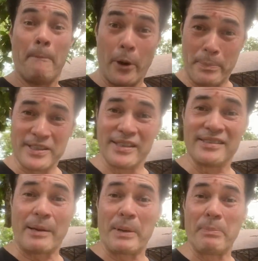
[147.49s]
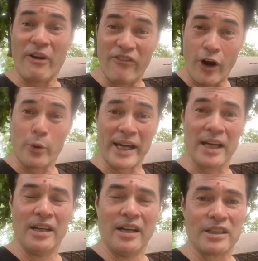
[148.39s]
purposes that people are following
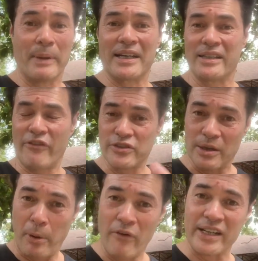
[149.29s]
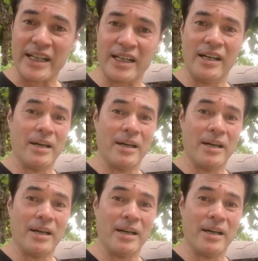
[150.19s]
to make a difference to poverty,